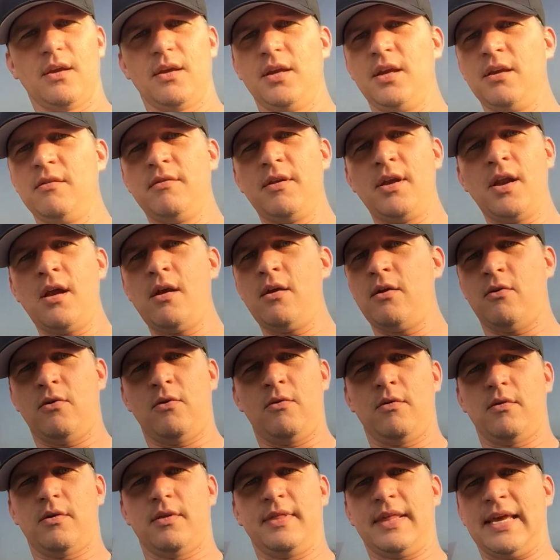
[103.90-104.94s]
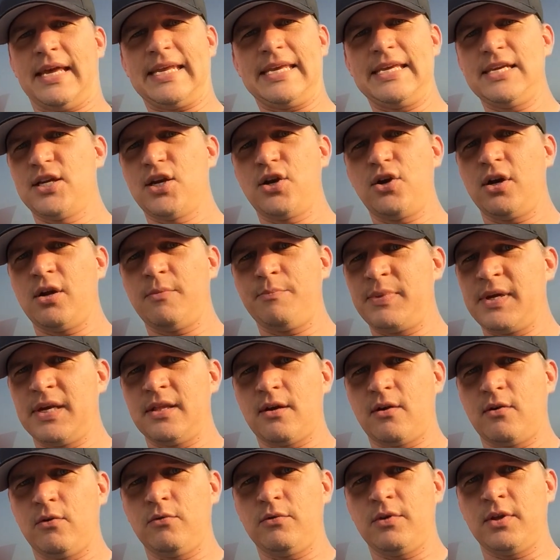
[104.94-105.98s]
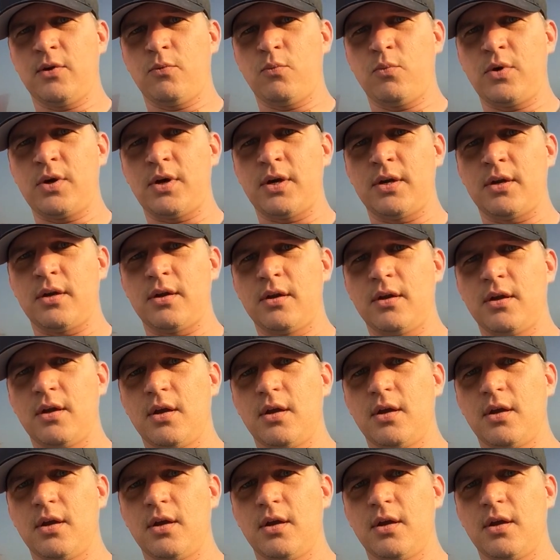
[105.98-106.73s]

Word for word: You know that he couldn't be the only one.